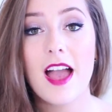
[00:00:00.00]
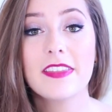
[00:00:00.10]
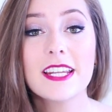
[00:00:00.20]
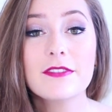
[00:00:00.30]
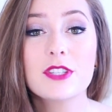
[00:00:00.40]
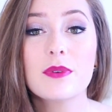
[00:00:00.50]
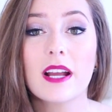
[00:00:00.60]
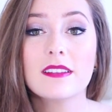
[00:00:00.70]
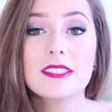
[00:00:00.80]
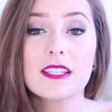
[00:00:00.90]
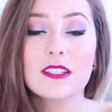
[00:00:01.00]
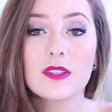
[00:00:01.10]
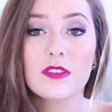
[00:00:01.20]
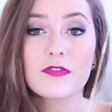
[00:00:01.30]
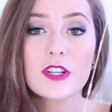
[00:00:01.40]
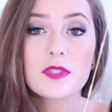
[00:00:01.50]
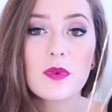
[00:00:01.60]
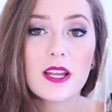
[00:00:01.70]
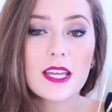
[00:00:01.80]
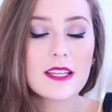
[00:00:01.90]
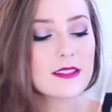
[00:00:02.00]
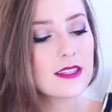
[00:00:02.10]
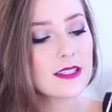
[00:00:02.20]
And then I have two necklaces. So the first one is